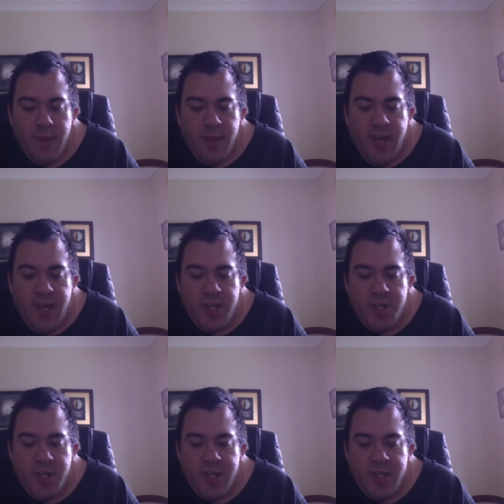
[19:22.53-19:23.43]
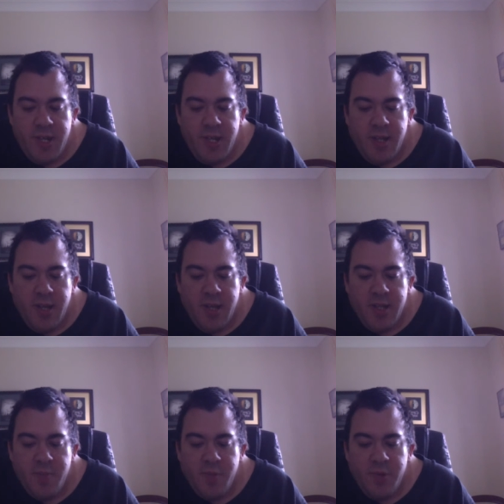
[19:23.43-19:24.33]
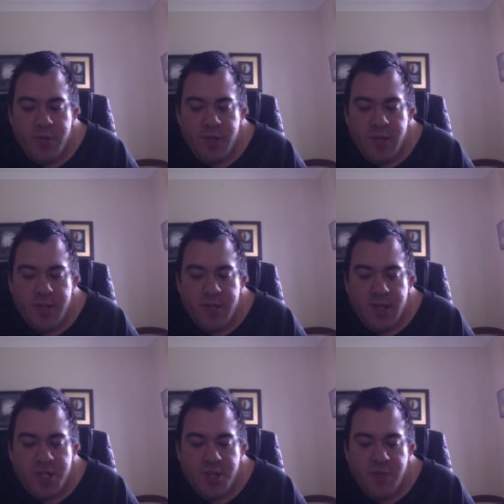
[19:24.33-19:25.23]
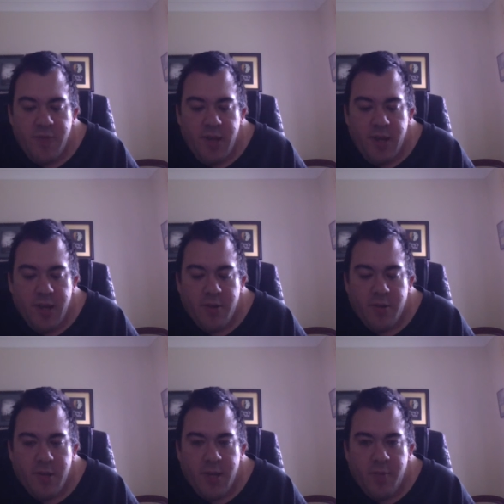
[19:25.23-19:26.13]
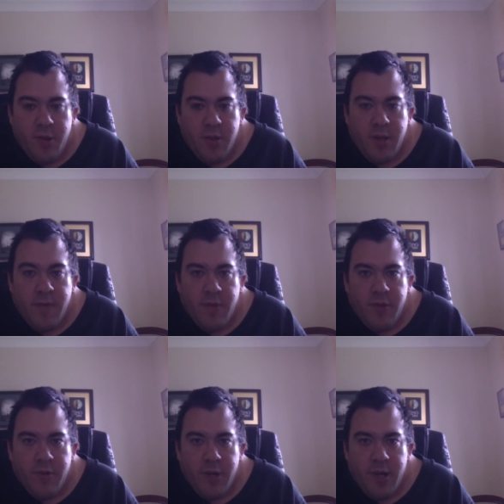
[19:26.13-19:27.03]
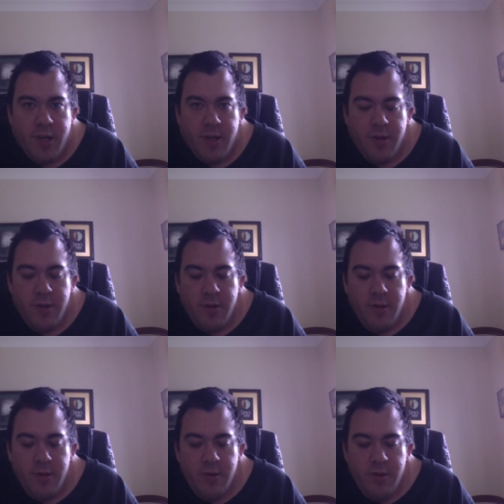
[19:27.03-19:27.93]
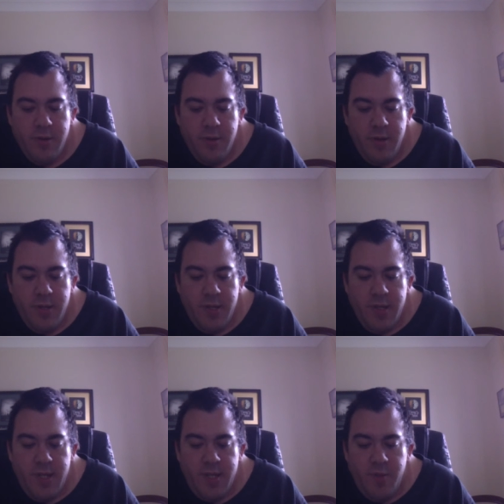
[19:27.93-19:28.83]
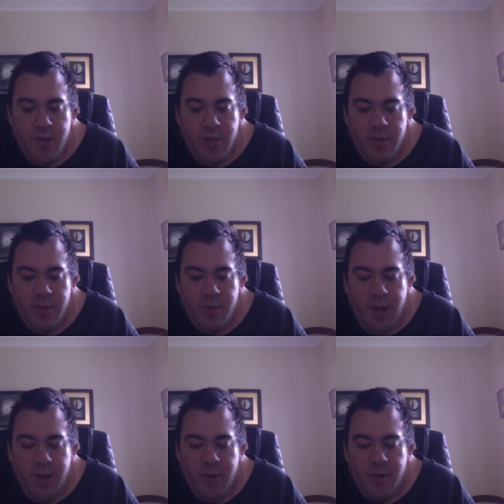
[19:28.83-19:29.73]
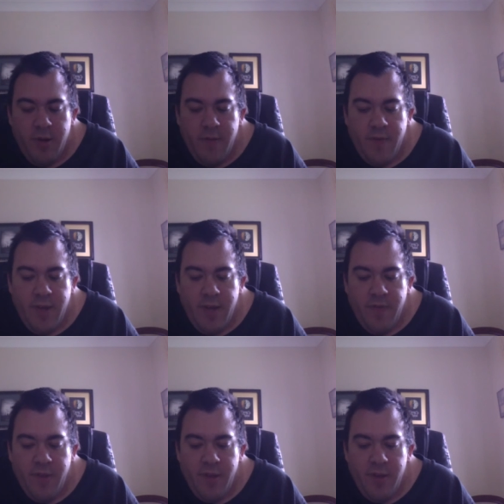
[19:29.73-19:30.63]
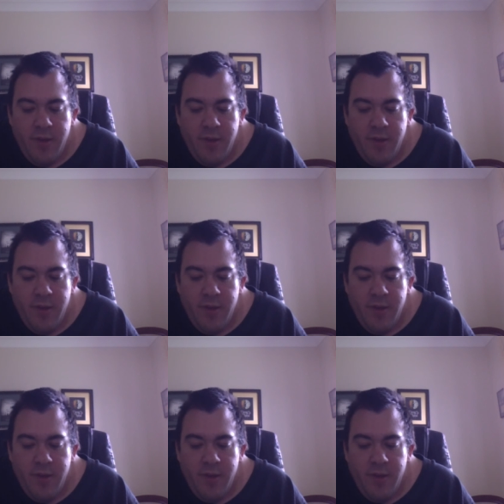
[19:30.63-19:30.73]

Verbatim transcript: There, Chase said at last, pointing at a section of the article labeled Level 3. Stacey read through the paragraph carefully.